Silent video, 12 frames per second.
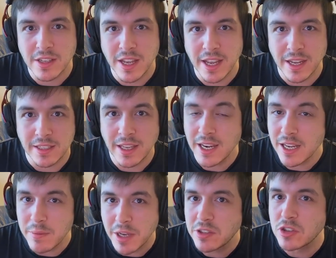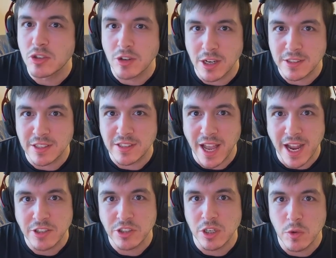and getting a message across that's
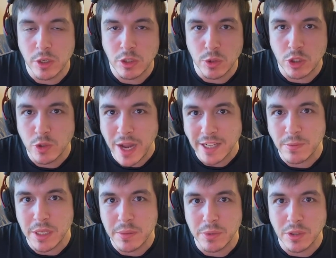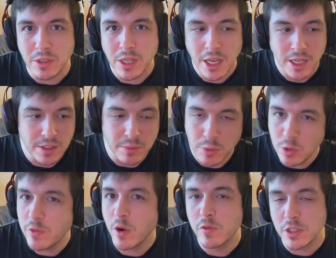actually going to attract people to move
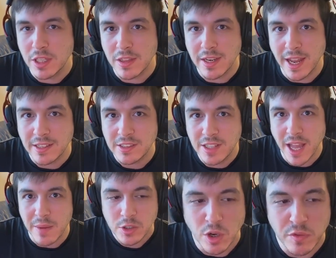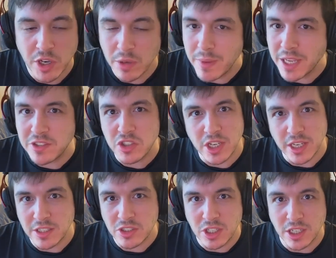over to the next step. So if your messaging
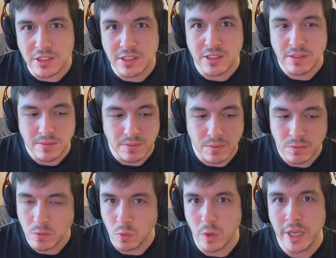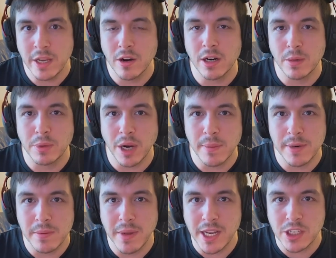is just, "We are a property
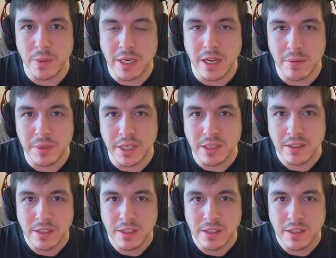management company,"